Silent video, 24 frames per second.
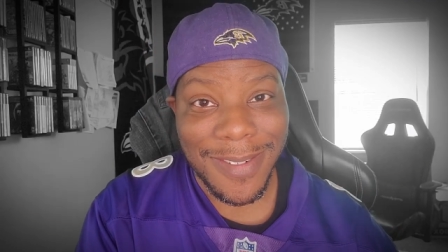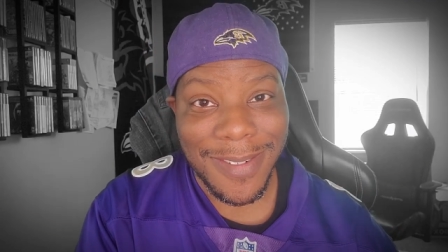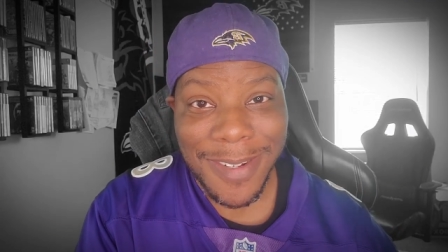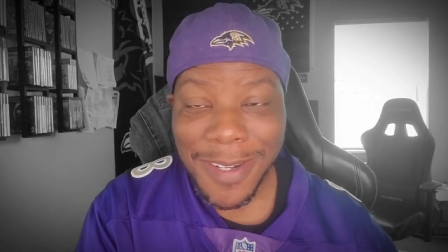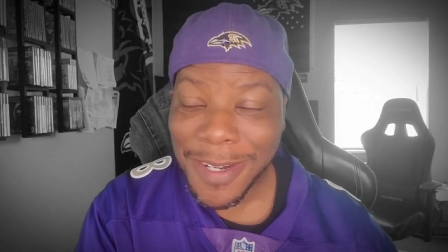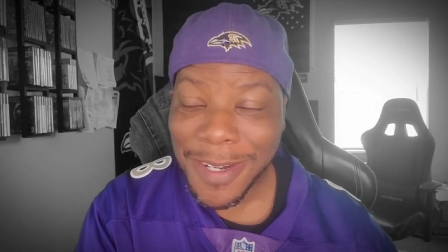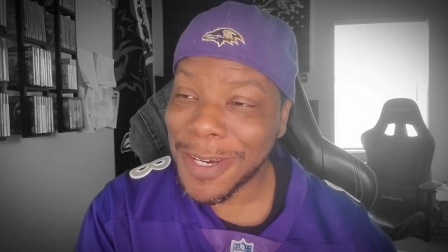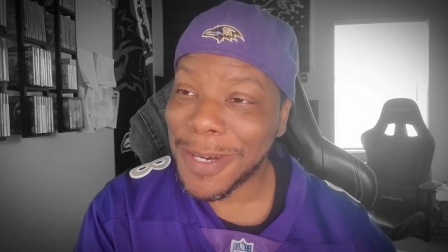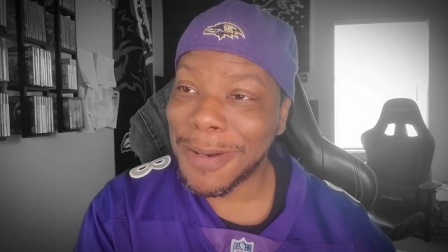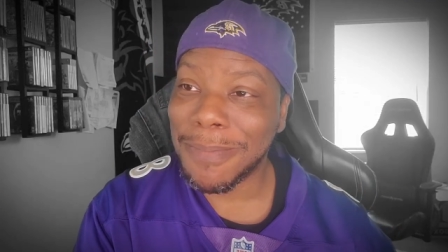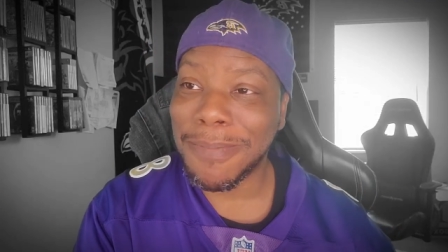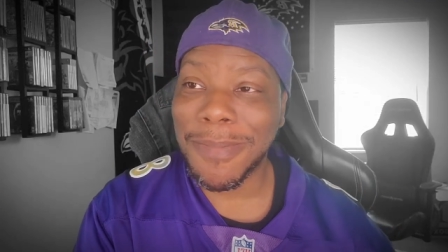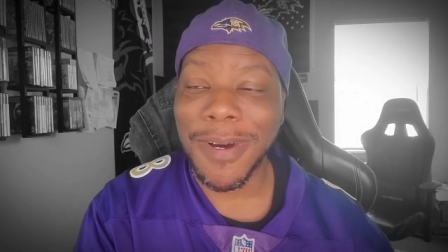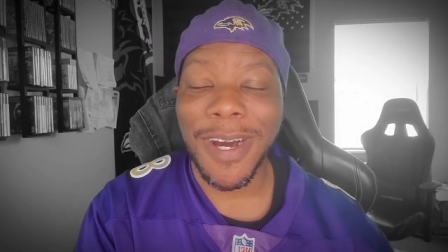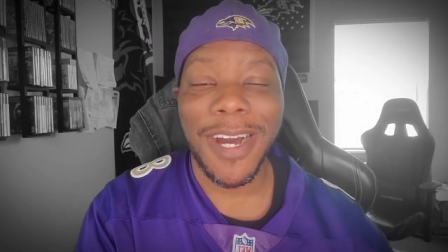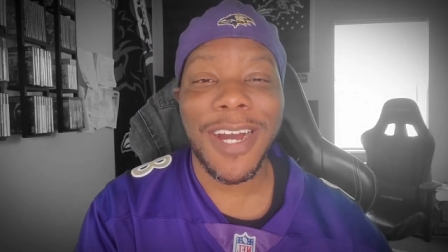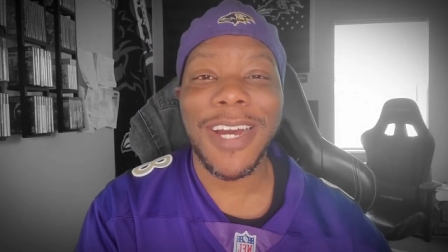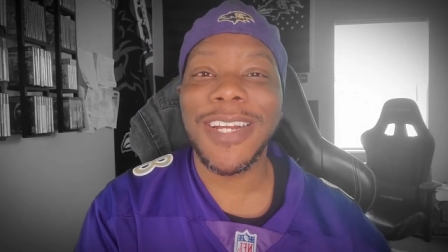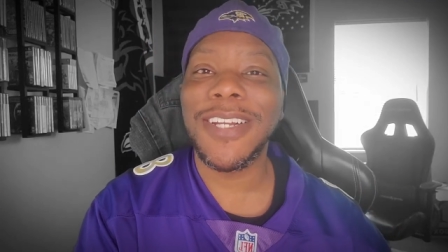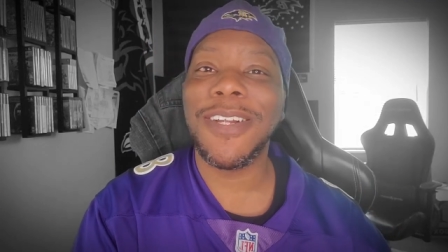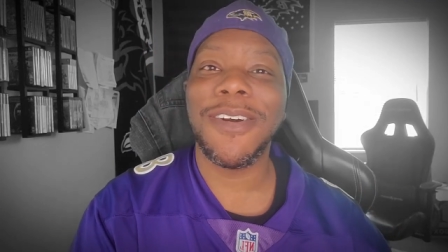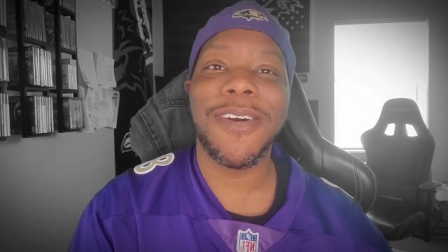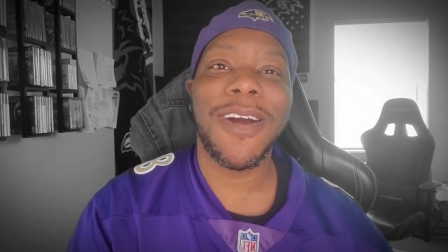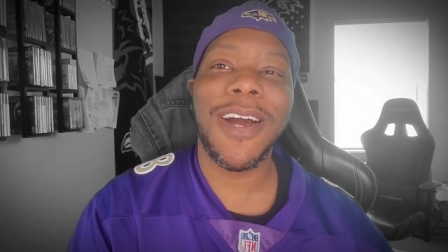Cook Mar.
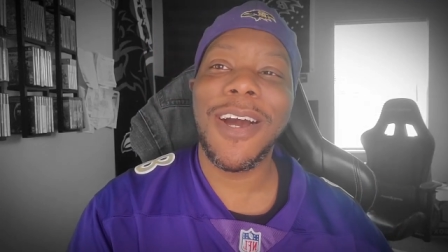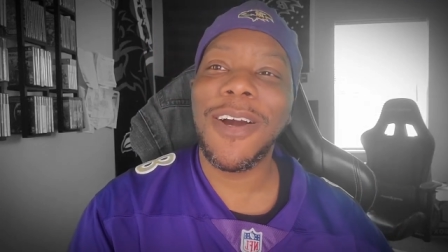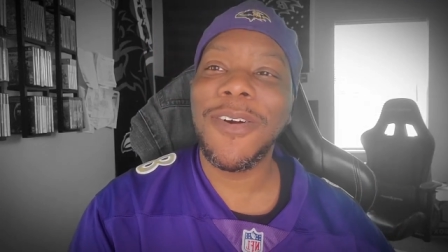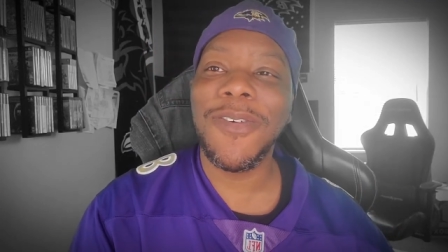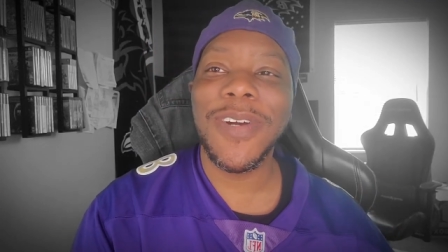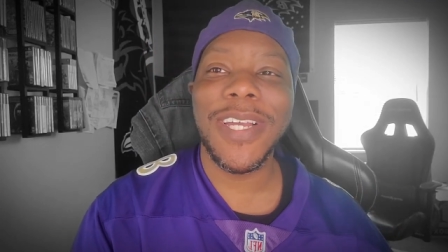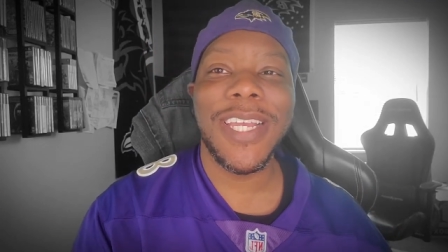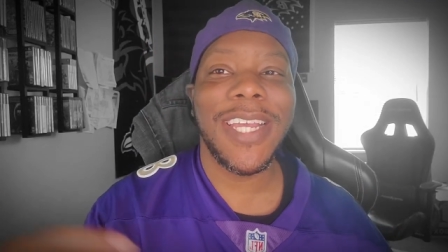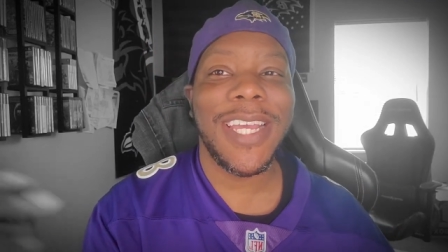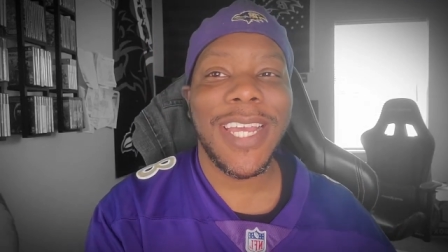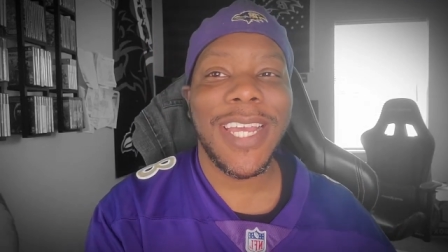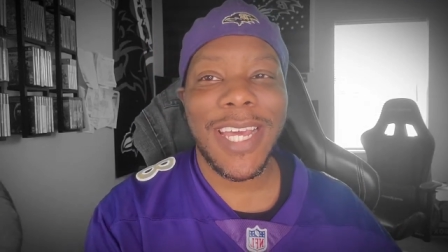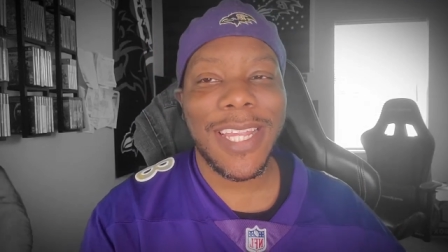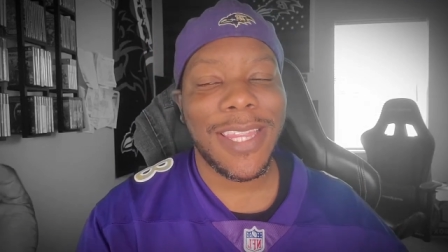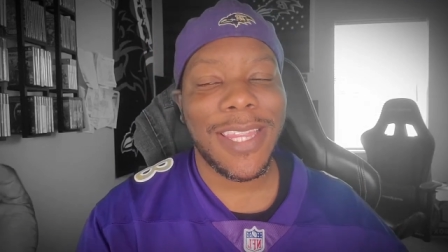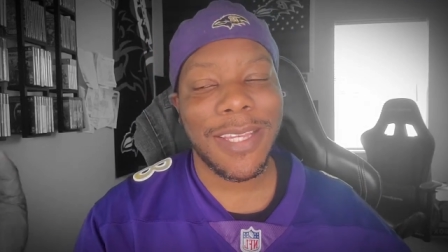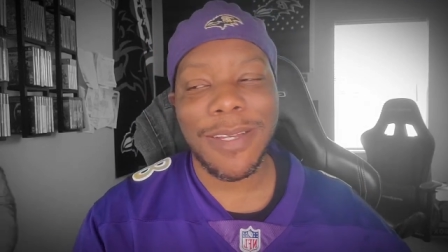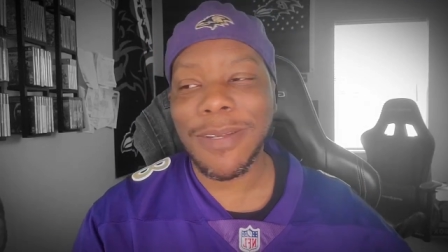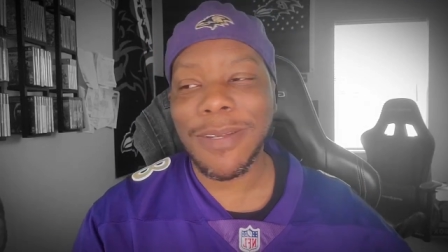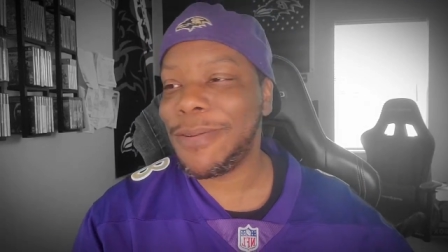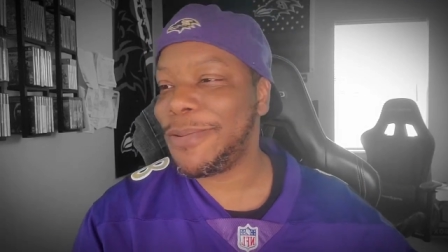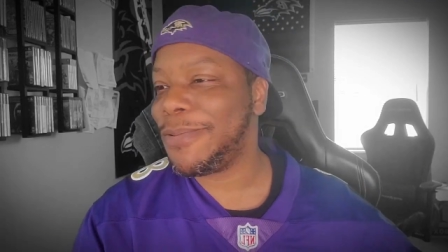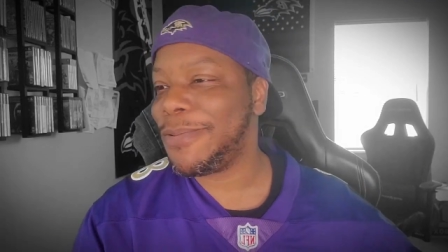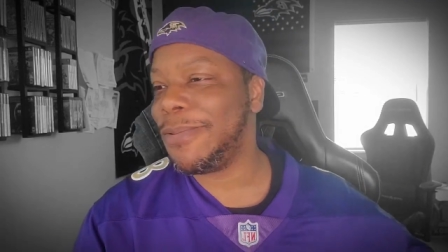I know I don't even have
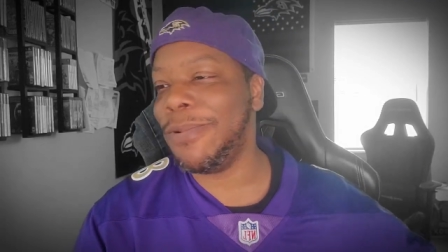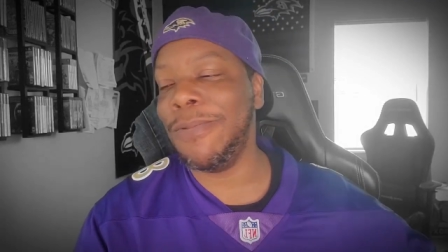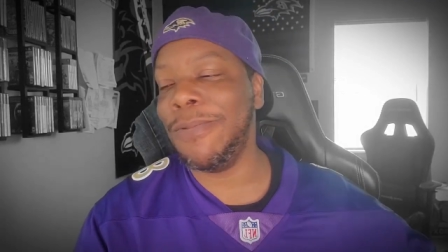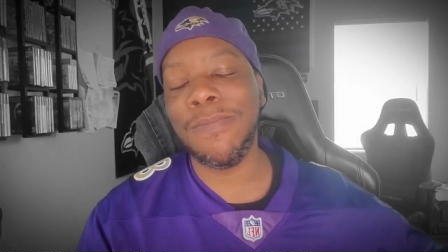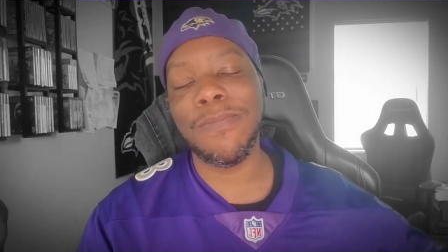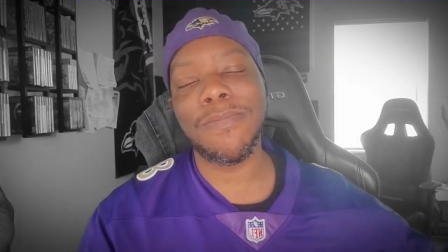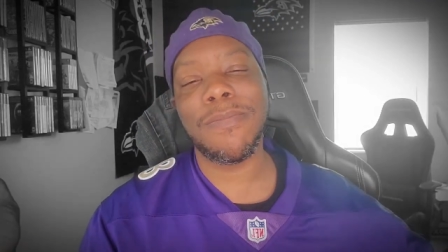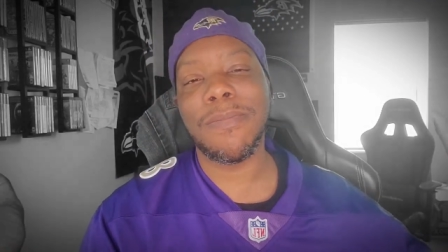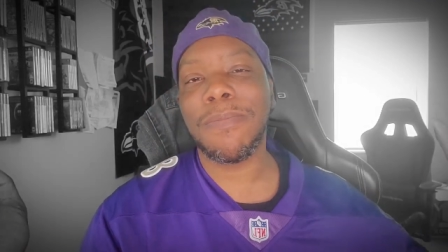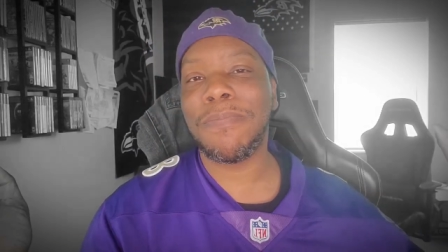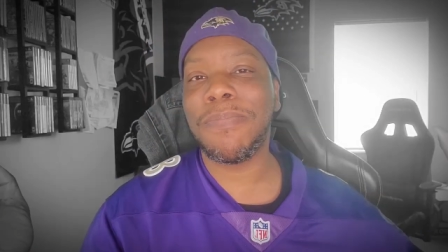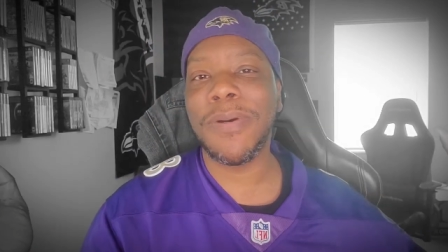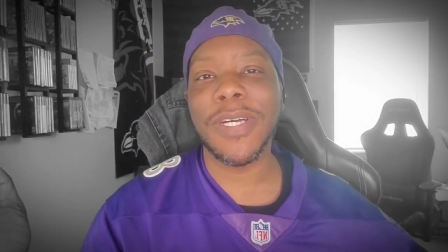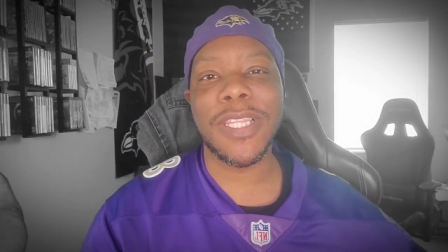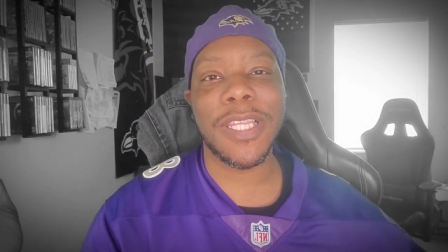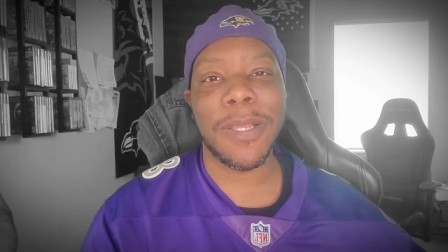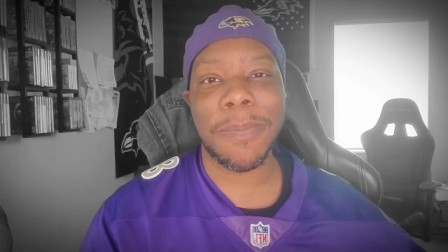to put